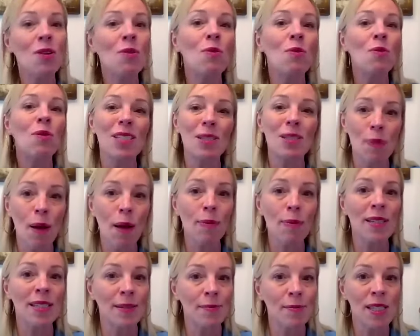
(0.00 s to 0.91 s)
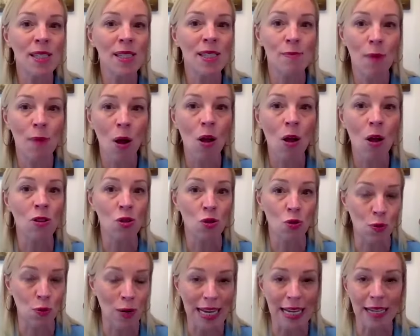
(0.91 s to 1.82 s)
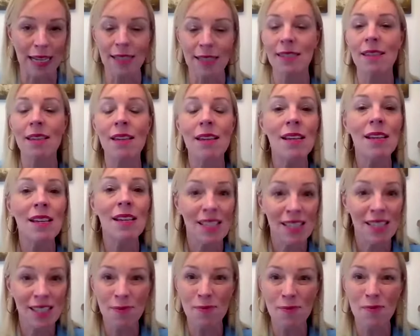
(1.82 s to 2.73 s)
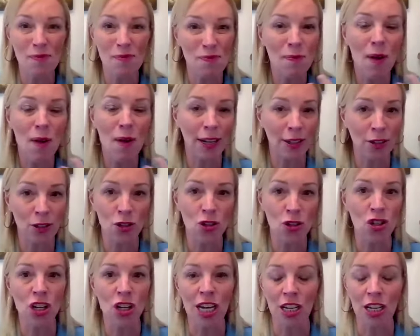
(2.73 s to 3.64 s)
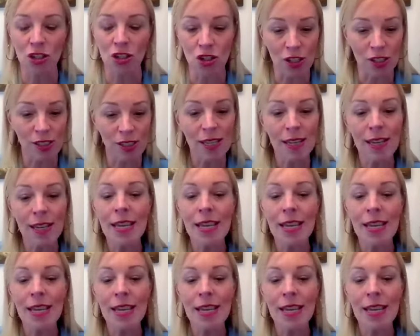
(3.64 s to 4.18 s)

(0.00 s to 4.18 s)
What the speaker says: well, it's probably some small tweaks, some minor changes.